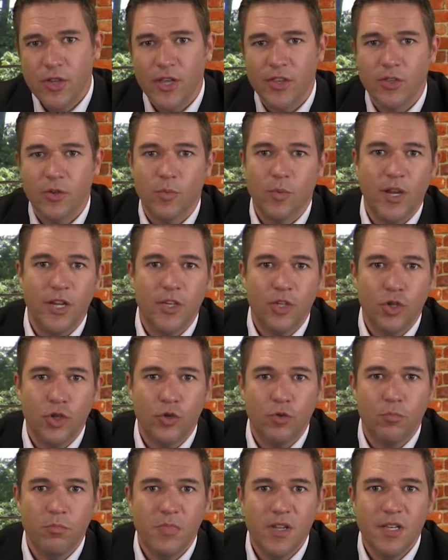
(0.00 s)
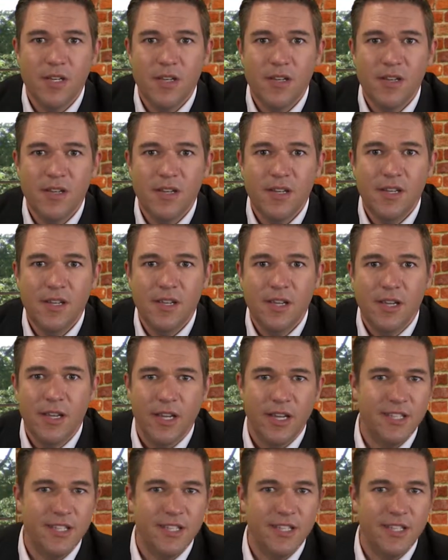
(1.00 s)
at the right humidity.